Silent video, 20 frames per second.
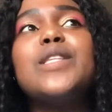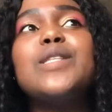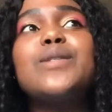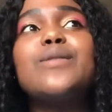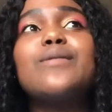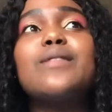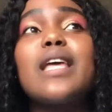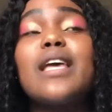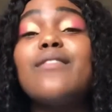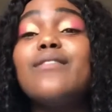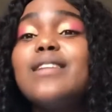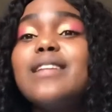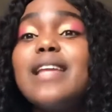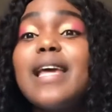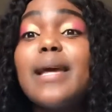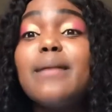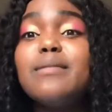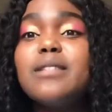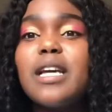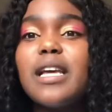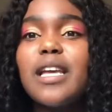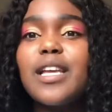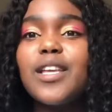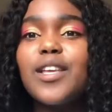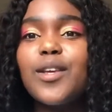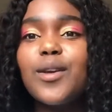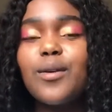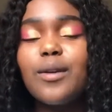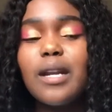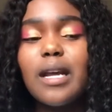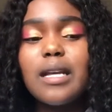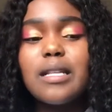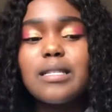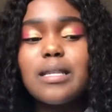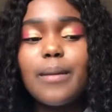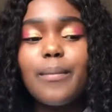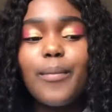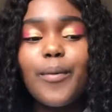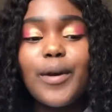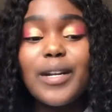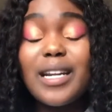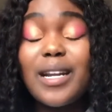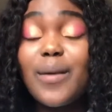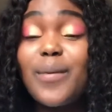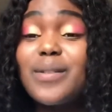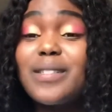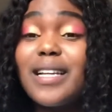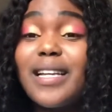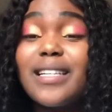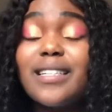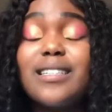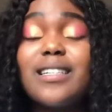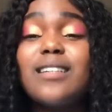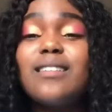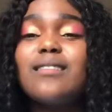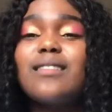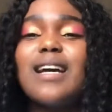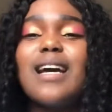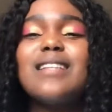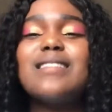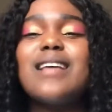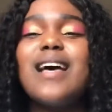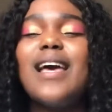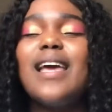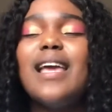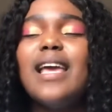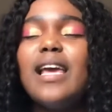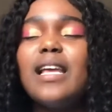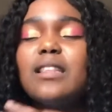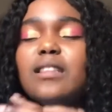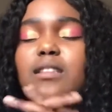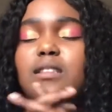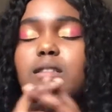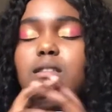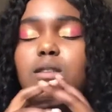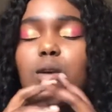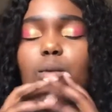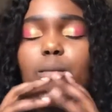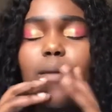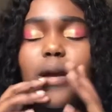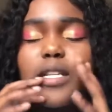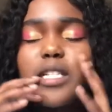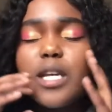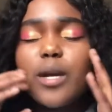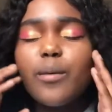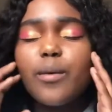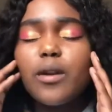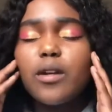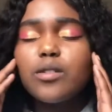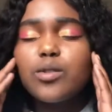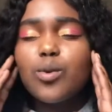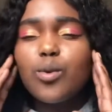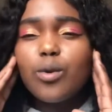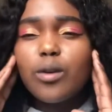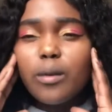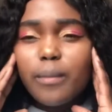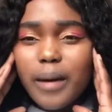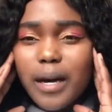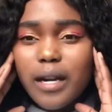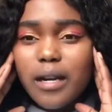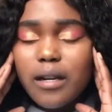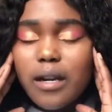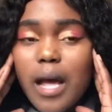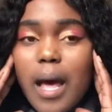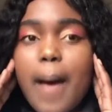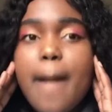They even named it Igiona at some point, and I was like, guys, I hate this so much, can we not talk about it?